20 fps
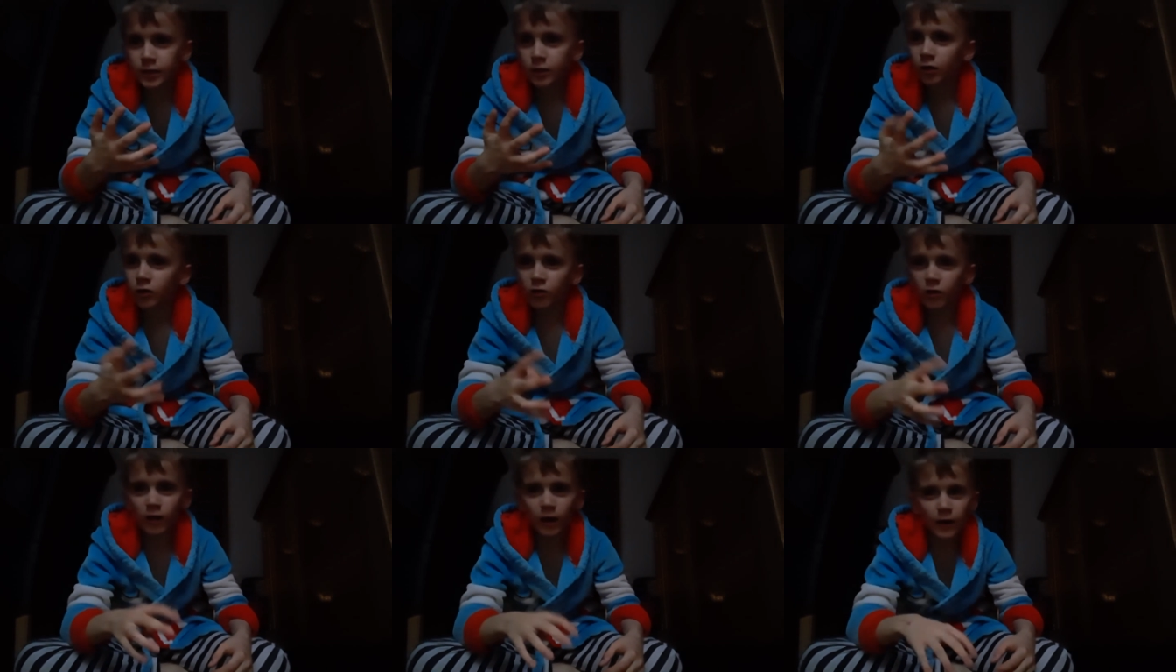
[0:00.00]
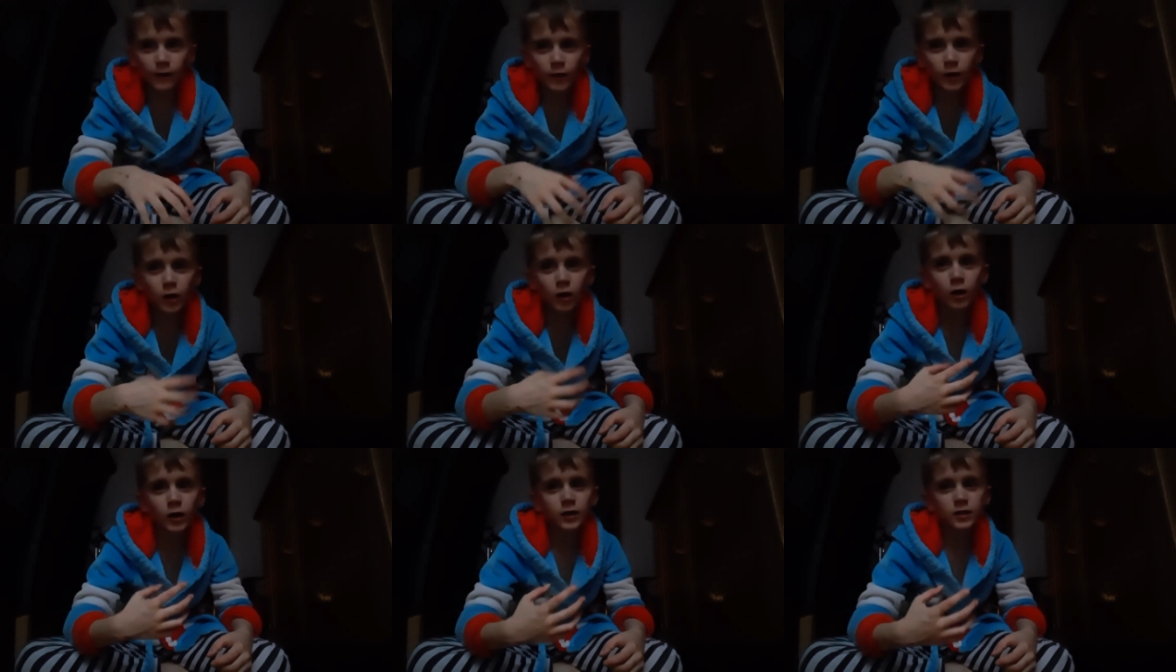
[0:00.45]
doesn't have a
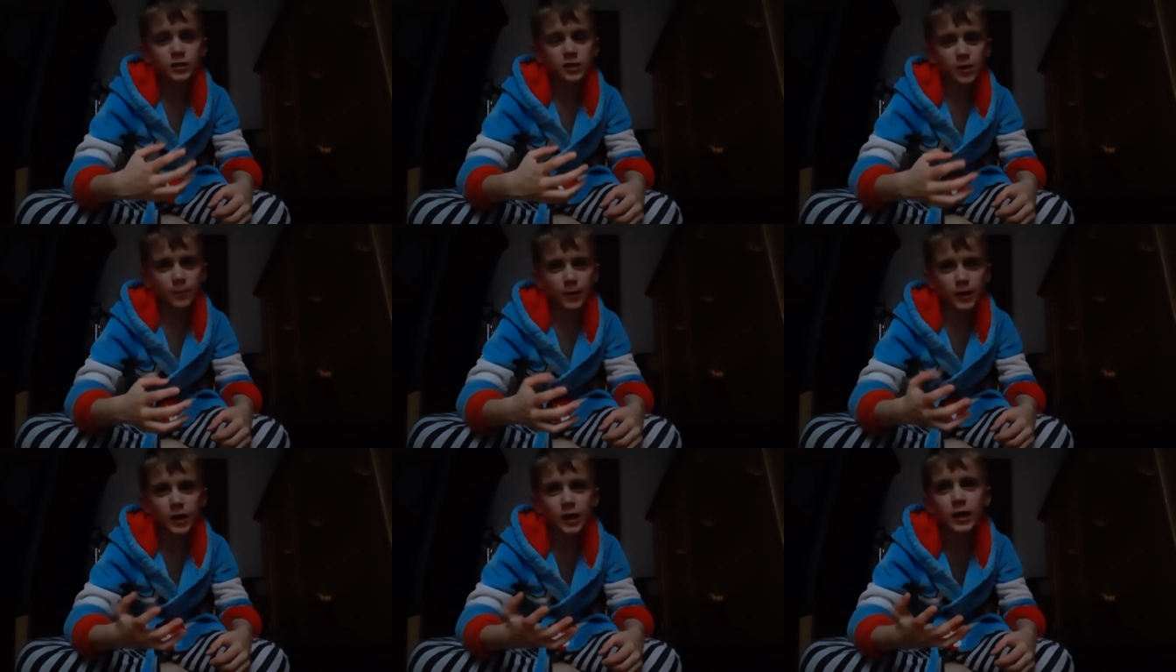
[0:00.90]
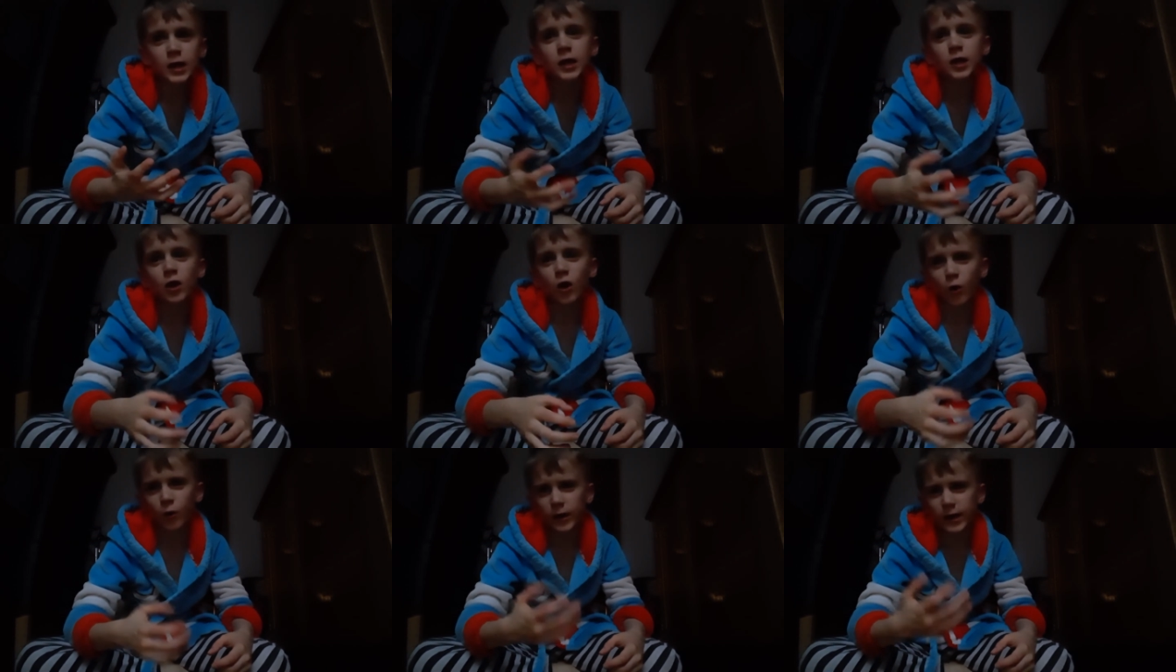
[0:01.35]
lightsaber, he
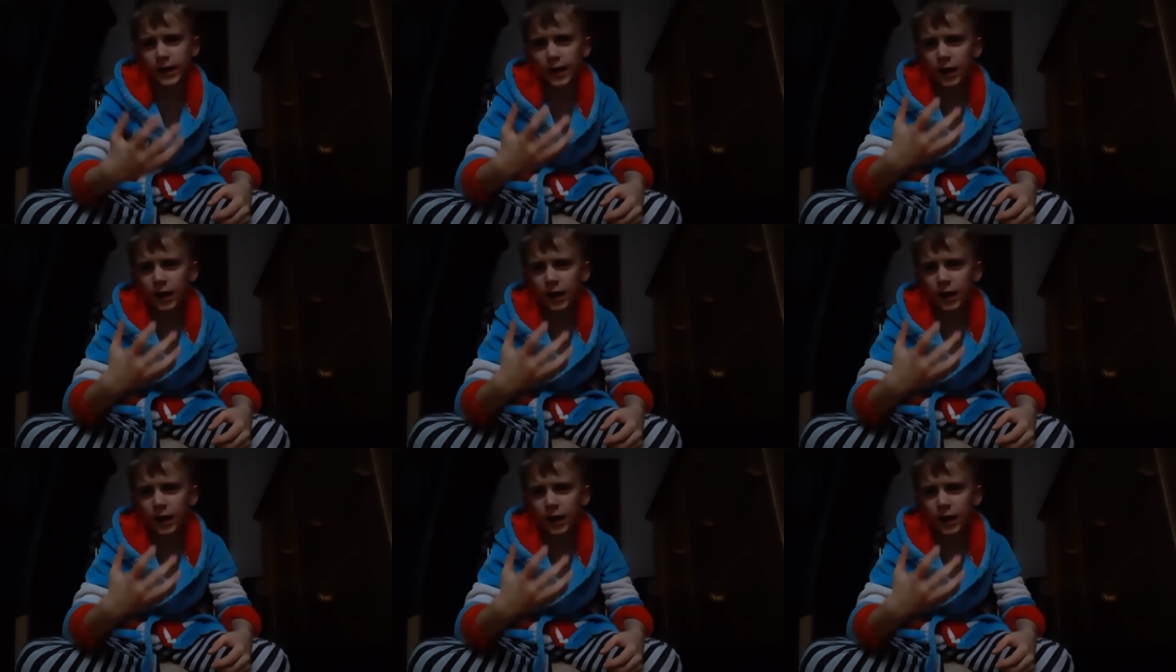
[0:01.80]
only